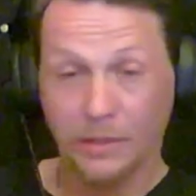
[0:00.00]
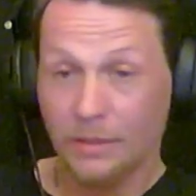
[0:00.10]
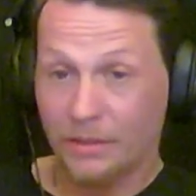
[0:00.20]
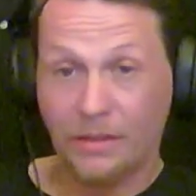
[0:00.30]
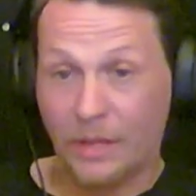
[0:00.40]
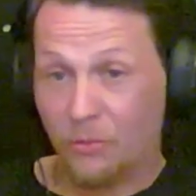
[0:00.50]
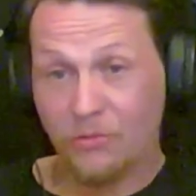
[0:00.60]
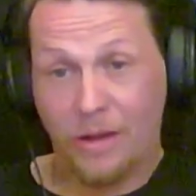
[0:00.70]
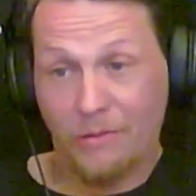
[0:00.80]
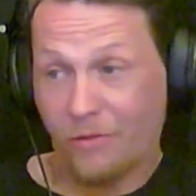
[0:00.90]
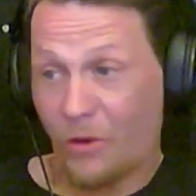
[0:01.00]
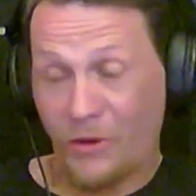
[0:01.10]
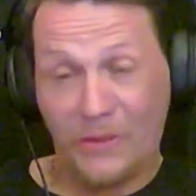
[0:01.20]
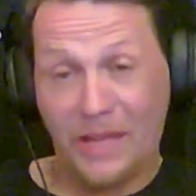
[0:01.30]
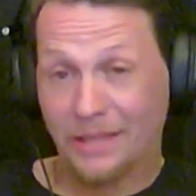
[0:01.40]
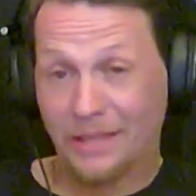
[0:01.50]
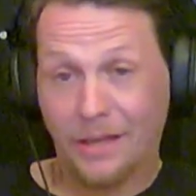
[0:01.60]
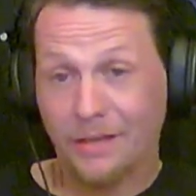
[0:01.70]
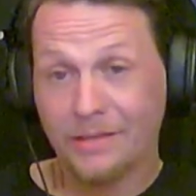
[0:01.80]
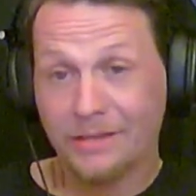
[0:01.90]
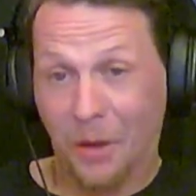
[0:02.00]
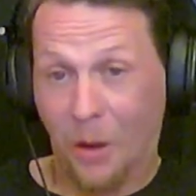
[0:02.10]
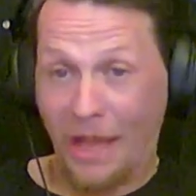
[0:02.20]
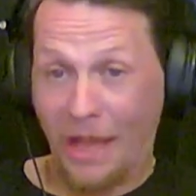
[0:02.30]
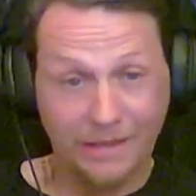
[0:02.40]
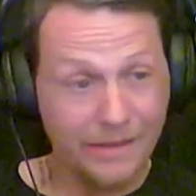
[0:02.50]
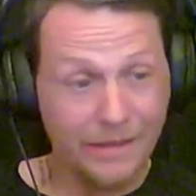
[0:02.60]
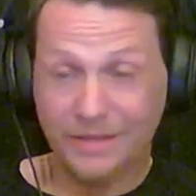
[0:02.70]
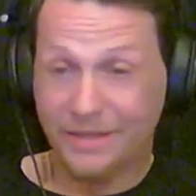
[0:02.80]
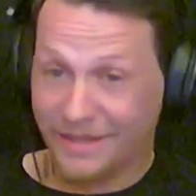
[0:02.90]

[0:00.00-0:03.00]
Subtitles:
I don't credit that to us. It's to